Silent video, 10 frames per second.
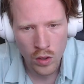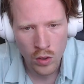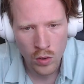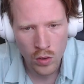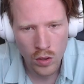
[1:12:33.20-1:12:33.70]

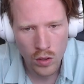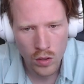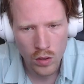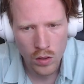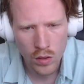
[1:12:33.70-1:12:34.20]
Cool.
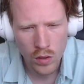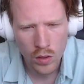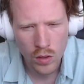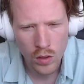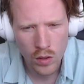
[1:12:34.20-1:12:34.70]

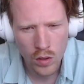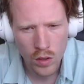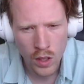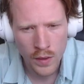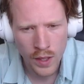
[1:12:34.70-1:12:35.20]

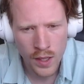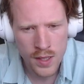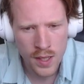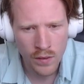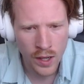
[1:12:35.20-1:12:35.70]
And then
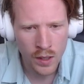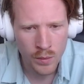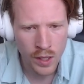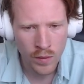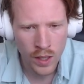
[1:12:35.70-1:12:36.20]
instead of
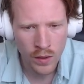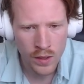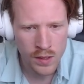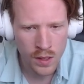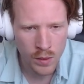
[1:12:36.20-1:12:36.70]
item.route,
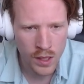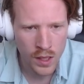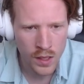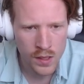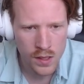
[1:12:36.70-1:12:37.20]
it's going to be
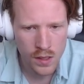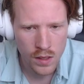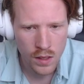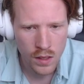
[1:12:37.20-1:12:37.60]
this.